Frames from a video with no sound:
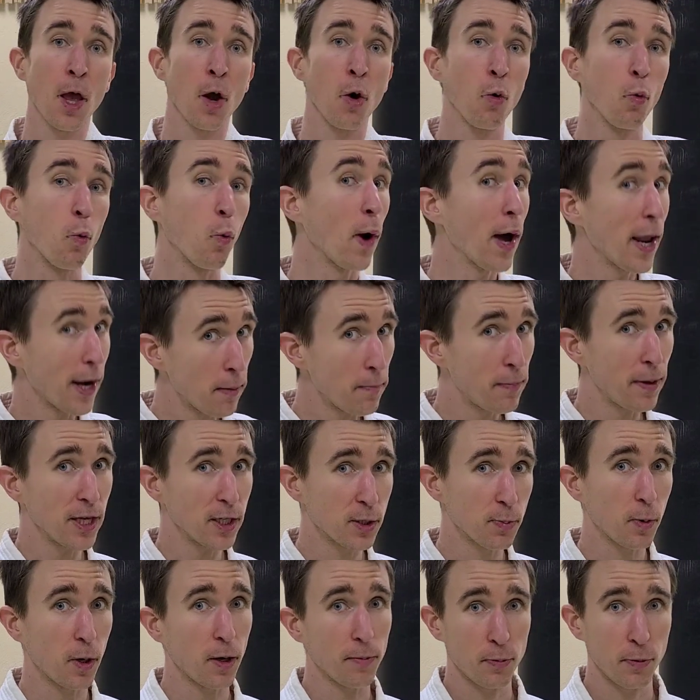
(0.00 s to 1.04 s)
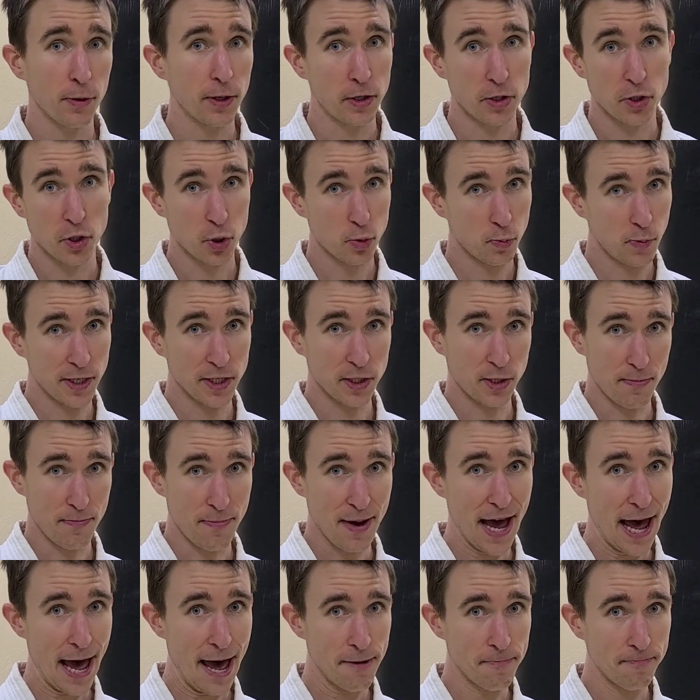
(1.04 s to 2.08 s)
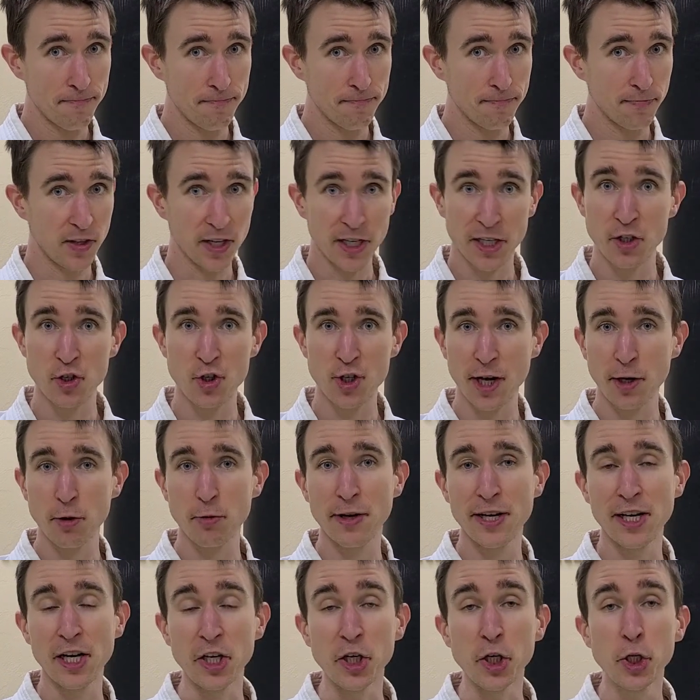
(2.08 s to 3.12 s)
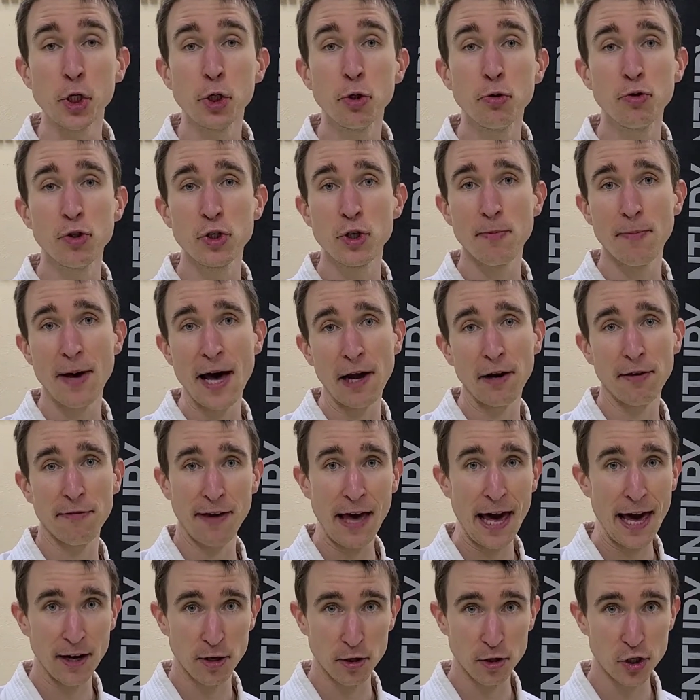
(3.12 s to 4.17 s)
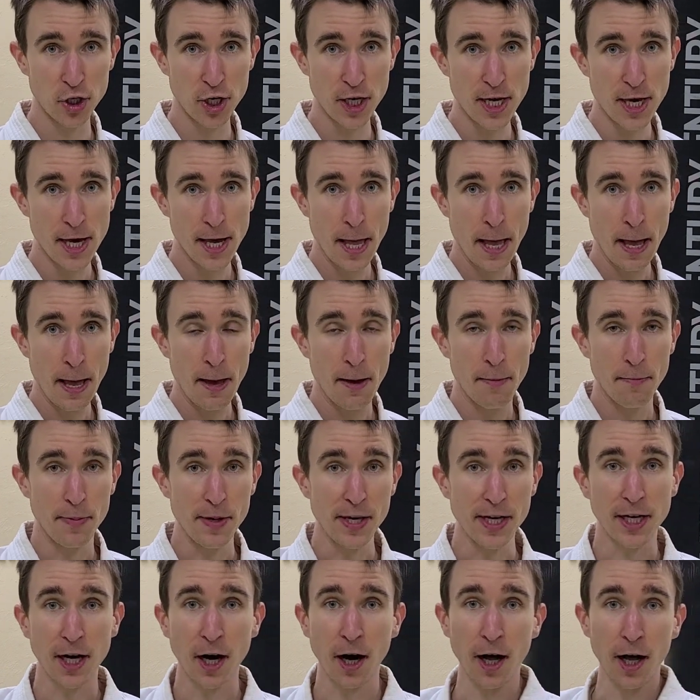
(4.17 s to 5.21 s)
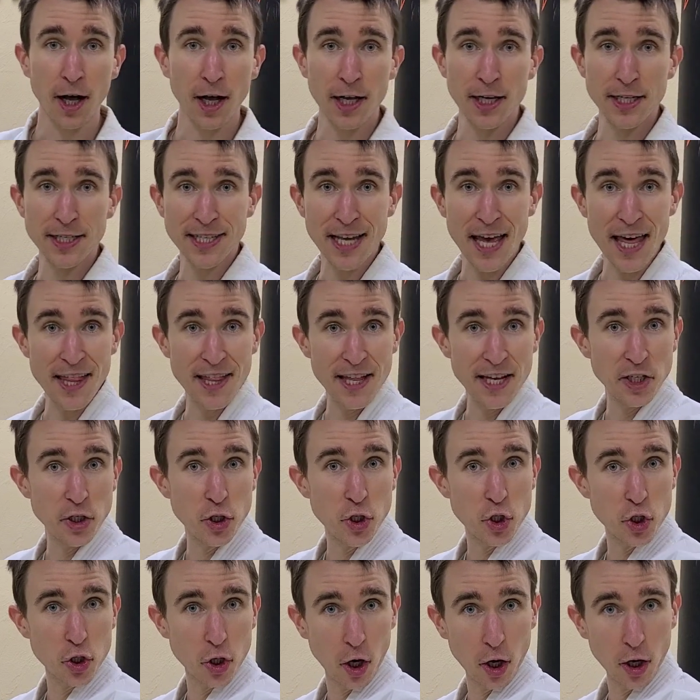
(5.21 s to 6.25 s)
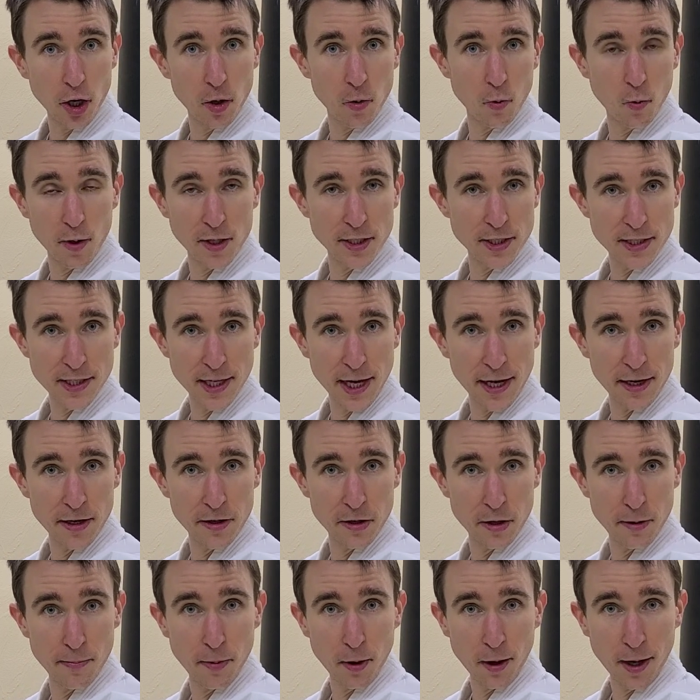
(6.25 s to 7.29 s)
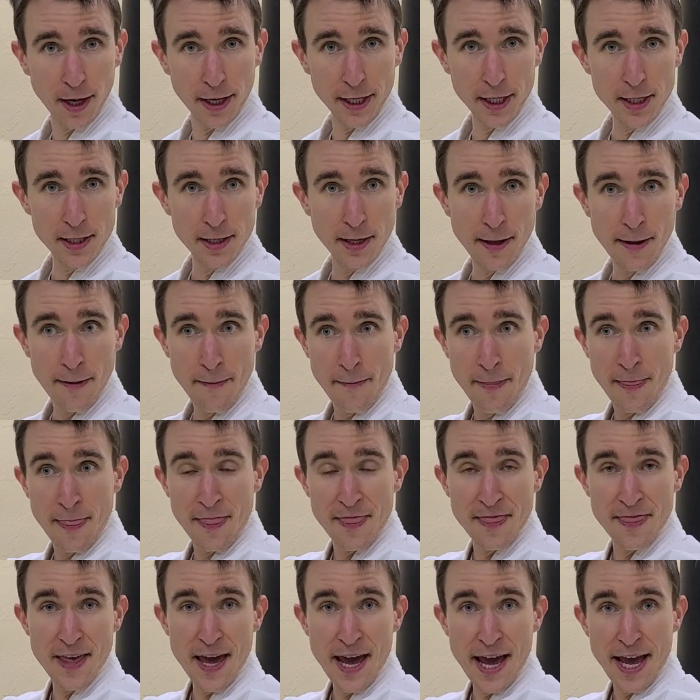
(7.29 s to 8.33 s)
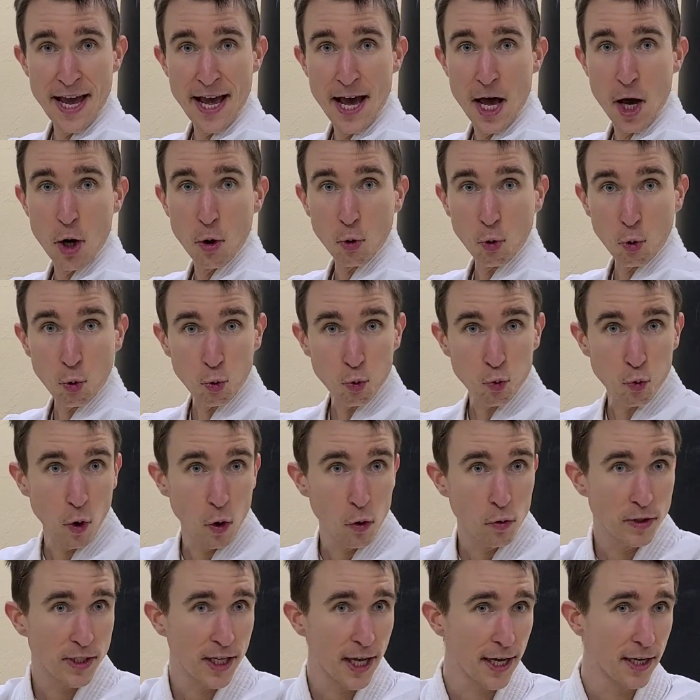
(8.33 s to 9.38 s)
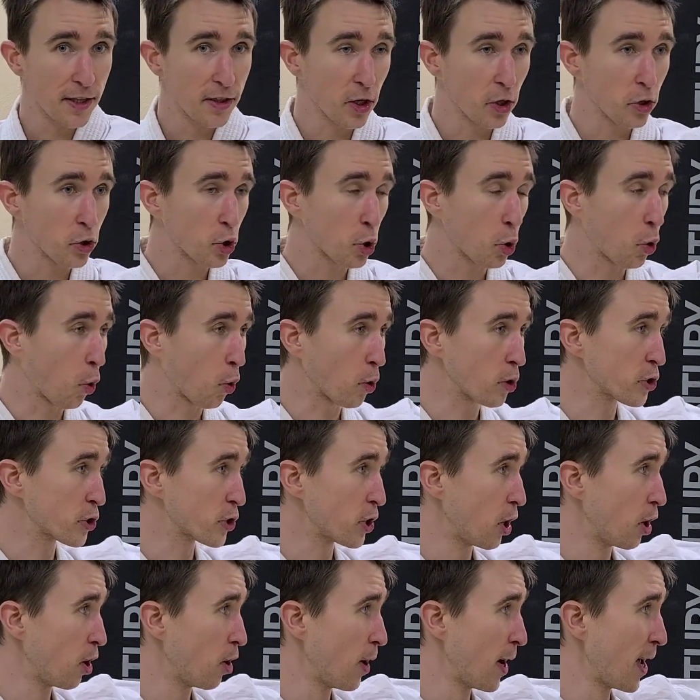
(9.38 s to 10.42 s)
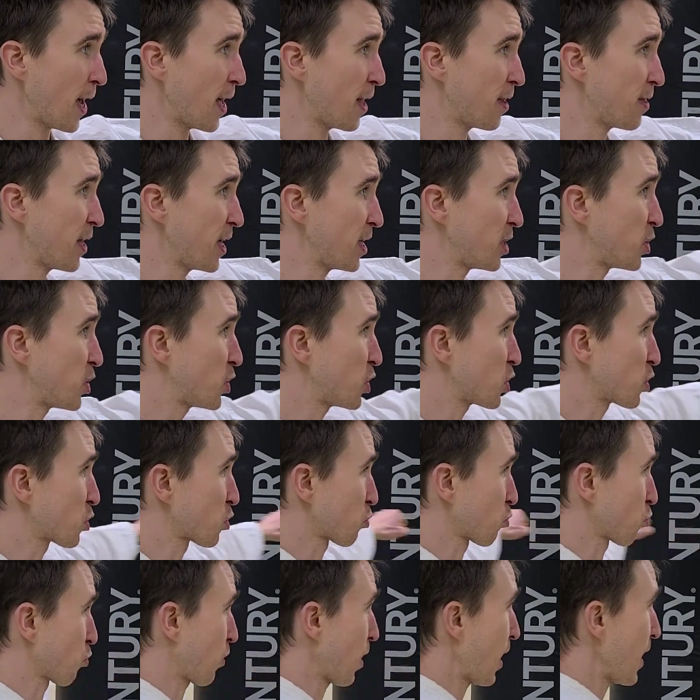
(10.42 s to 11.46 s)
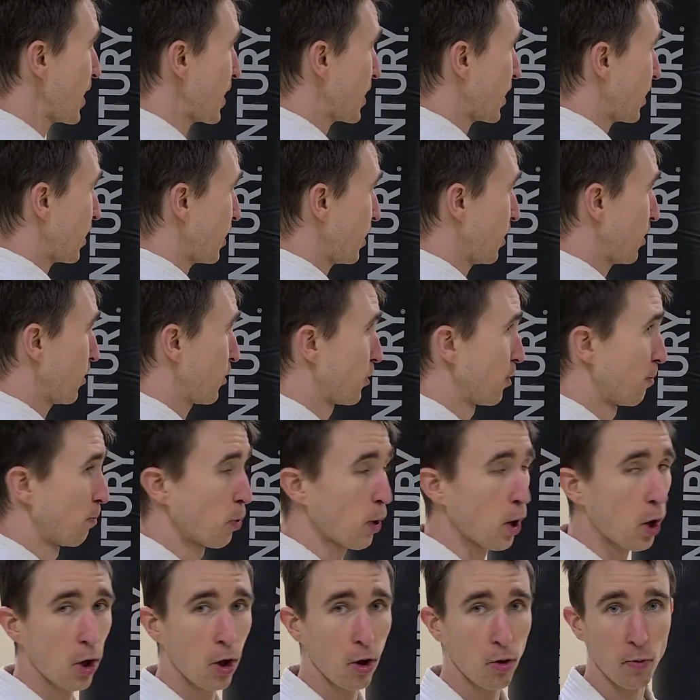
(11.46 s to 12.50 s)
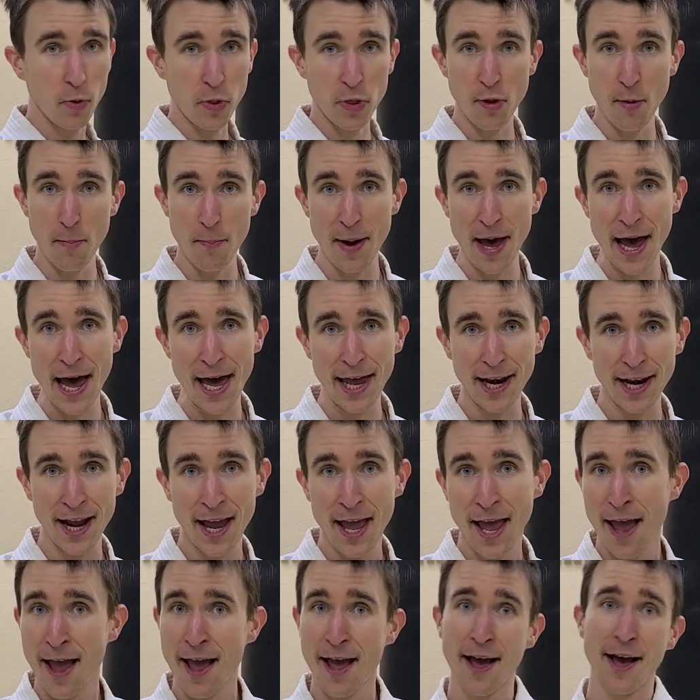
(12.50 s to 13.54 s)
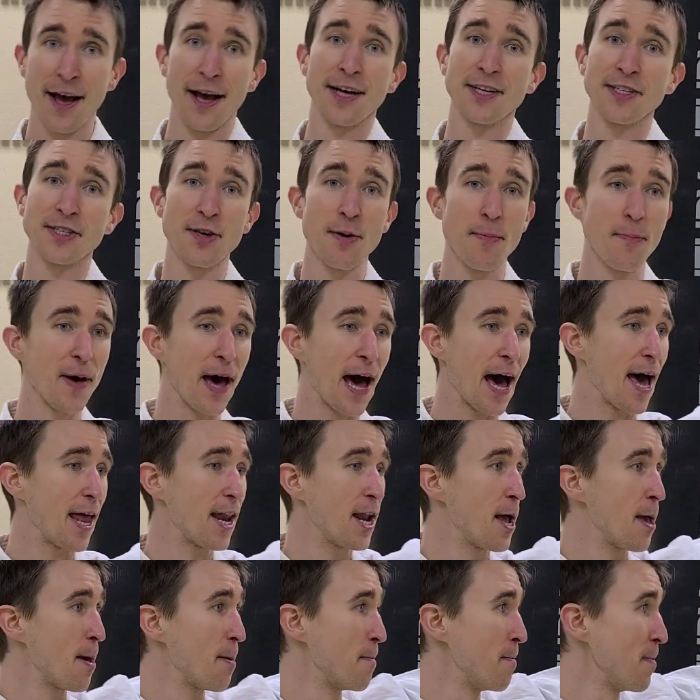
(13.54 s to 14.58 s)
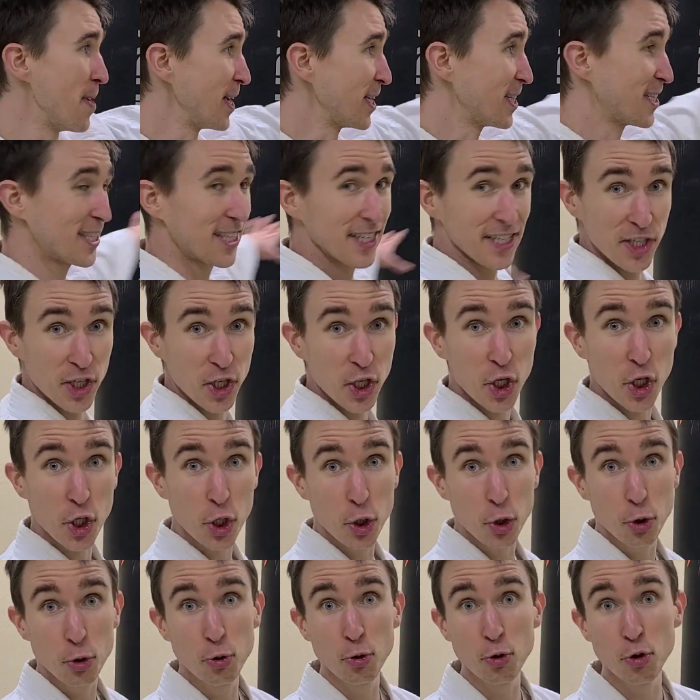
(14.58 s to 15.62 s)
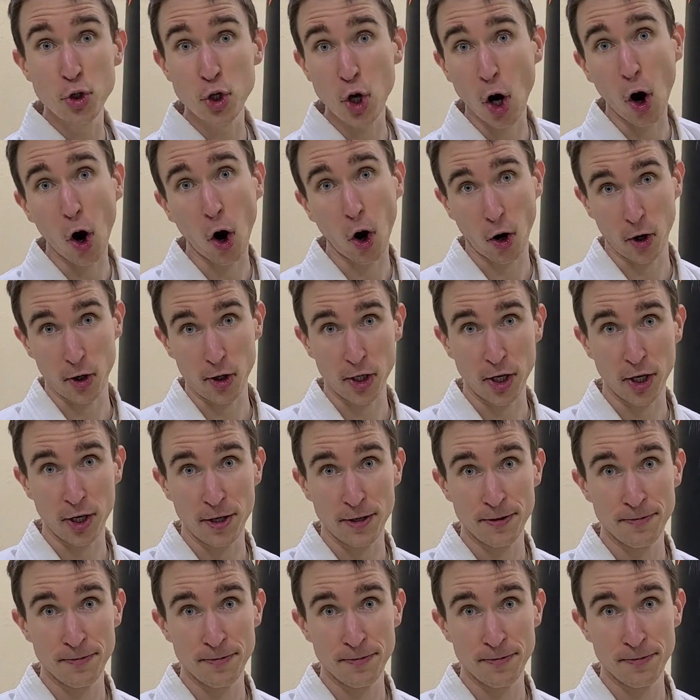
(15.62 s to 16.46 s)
when a baseball player swings a bat, they can generate a huge amount of energy because they start on one side of their body, they rotate their torso, and they strike the ball with the bat as the bat makes this huge arc.